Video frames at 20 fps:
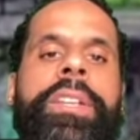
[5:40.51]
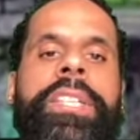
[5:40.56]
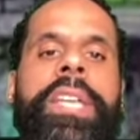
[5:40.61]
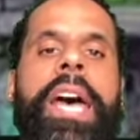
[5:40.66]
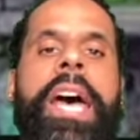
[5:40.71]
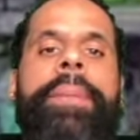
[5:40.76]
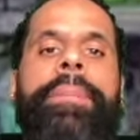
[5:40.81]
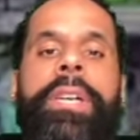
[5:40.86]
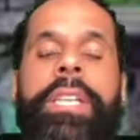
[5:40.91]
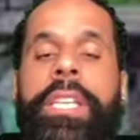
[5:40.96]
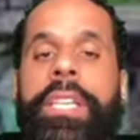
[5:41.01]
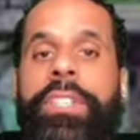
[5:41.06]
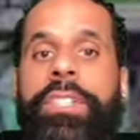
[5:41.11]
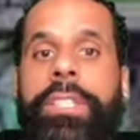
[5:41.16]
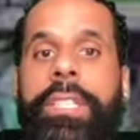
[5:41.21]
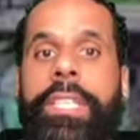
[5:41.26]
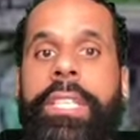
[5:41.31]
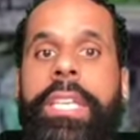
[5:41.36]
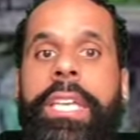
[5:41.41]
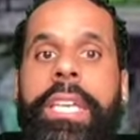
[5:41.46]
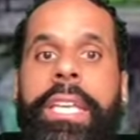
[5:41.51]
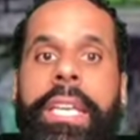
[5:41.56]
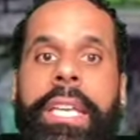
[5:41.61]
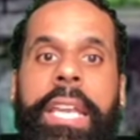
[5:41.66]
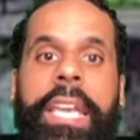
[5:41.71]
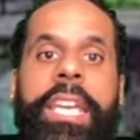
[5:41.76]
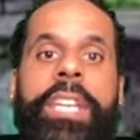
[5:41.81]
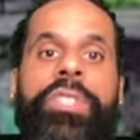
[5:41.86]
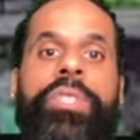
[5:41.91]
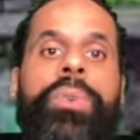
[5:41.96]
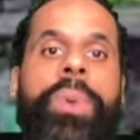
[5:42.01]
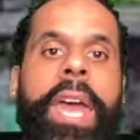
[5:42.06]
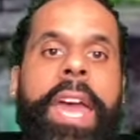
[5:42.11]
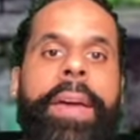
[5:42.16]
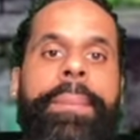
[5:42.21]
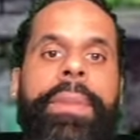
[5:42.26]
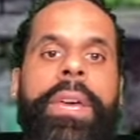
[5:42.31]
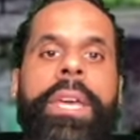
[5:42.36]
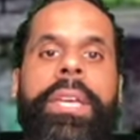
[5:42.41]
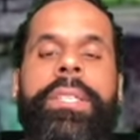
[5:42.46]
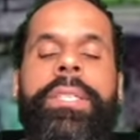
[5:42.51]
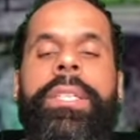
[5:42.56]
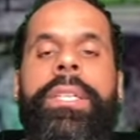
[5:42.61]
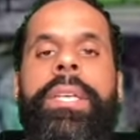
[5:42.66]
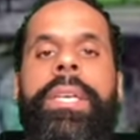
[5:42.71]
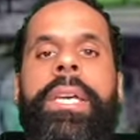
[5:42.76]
time initially getting into Amex